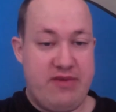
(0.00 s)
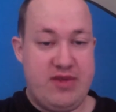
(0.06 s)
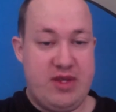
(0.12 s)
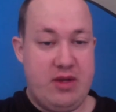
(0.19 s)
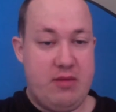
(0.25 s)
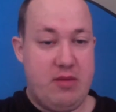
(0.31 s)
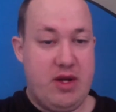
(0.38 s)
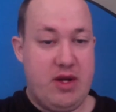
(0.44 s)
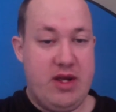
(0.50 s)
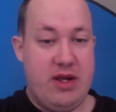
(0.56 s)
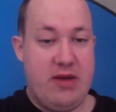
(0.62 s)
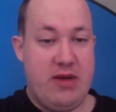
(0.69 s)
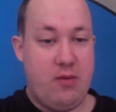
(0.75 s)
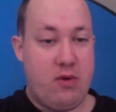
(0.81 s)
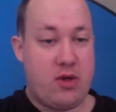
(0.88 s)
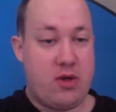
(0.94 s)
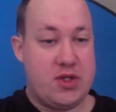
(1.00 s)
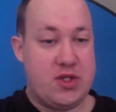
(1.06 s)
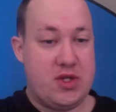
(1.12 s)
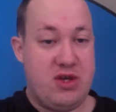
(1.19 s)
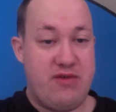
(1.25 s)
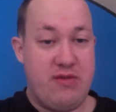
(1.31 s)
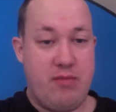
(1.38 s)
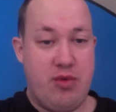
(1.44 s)
in my head works
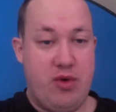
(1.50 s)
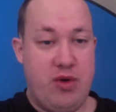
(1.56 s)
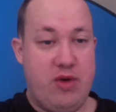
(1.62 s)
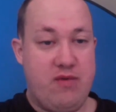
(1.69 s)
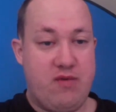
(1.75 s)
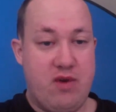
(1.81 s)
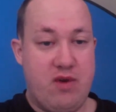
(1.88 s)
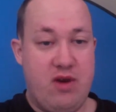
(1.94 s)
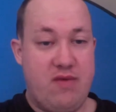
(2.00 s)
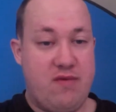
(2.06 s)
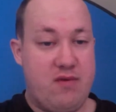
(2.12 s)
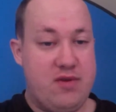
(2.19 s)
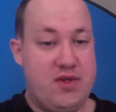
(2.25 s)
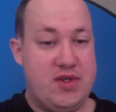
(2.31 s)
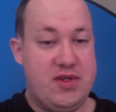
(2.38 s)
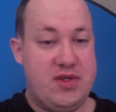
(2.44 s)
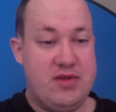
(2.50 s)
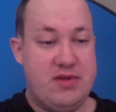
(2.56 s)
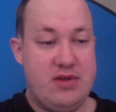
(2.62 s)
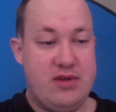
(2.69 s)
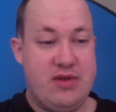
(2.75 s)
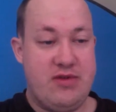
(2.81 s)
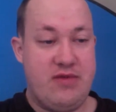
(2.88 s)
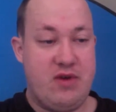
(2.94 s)
off a point of reference
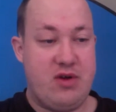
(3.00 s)
as far as